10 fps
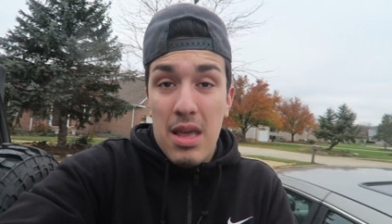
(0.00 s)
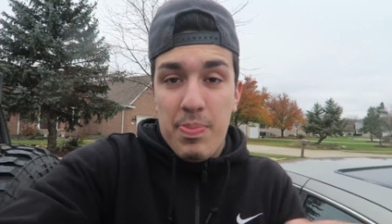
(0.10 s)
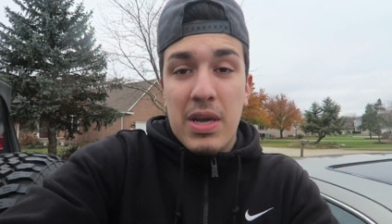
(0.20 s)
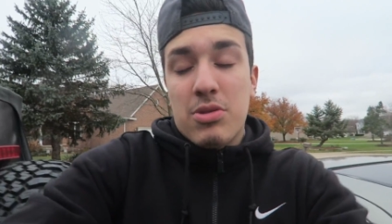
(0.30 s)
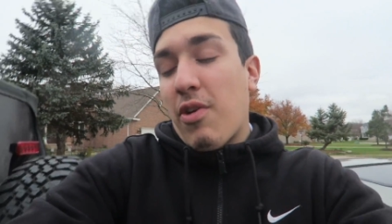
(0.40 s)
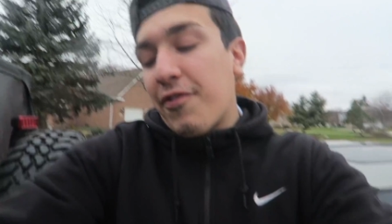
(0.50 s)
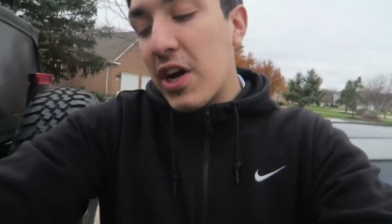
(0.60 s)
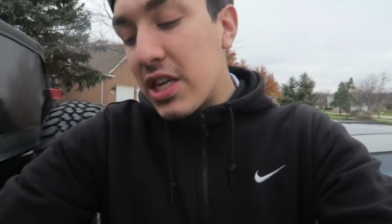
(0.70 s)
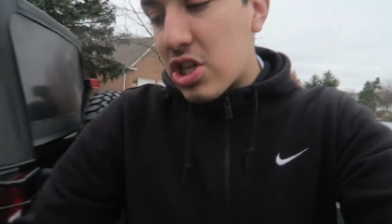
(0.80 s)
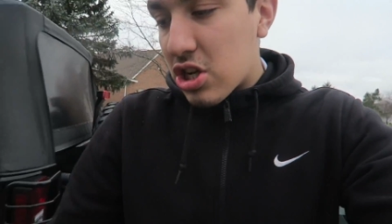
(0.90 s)
eat because we're
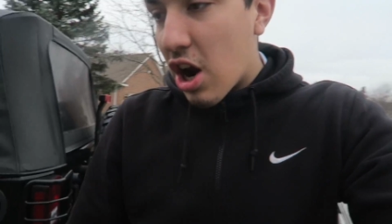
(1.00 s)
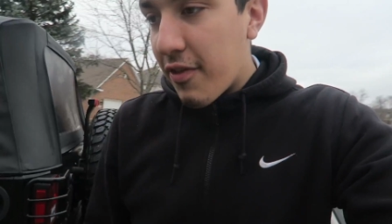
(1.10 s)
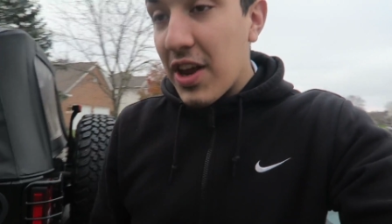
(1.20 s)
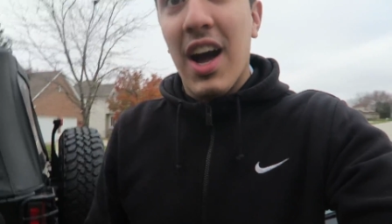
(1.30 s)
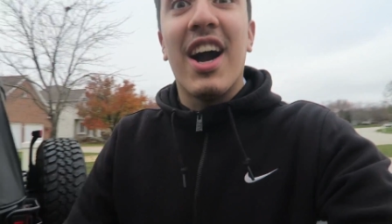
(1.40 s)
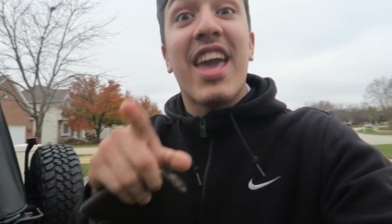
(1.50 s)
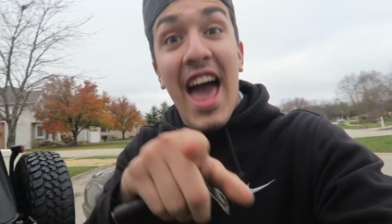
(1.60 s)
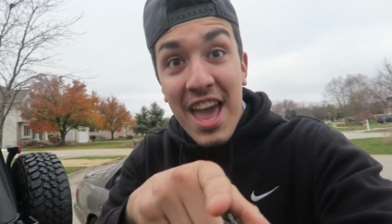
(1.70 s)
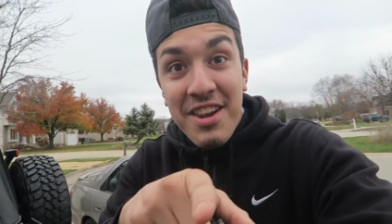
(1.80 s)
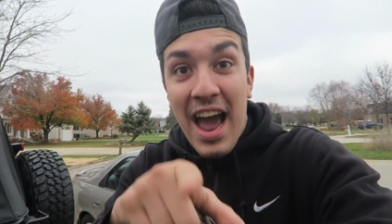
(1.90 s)
freaking starving.
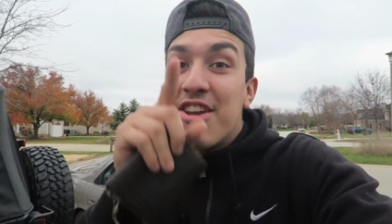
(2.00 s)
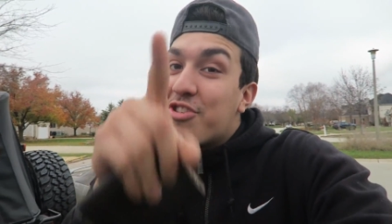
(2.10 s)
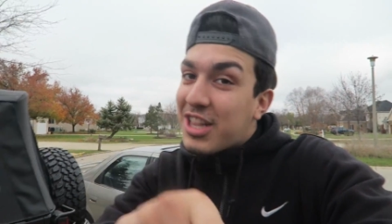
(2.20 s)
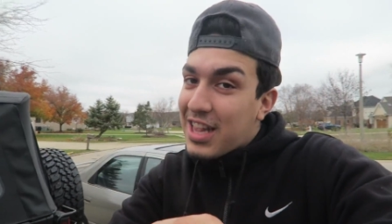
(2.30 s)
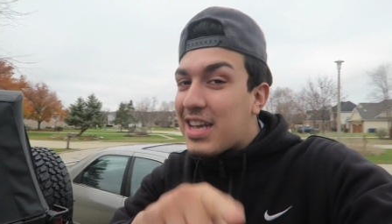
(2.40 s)
Again, I know in the